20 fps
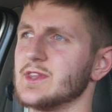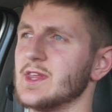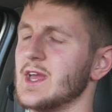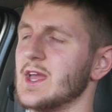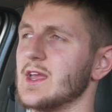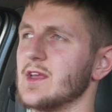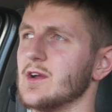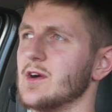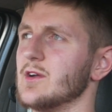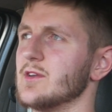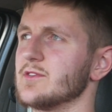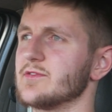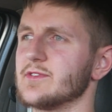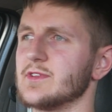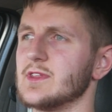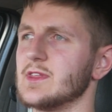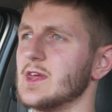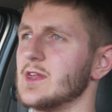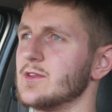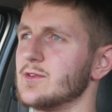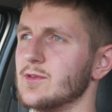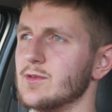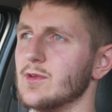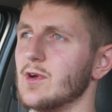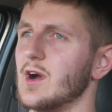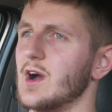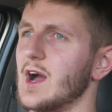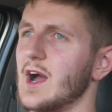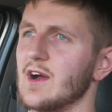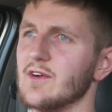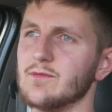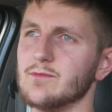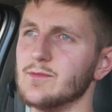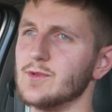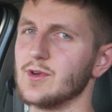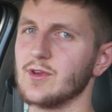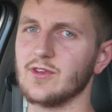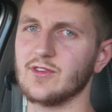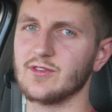They honestly, they do not have money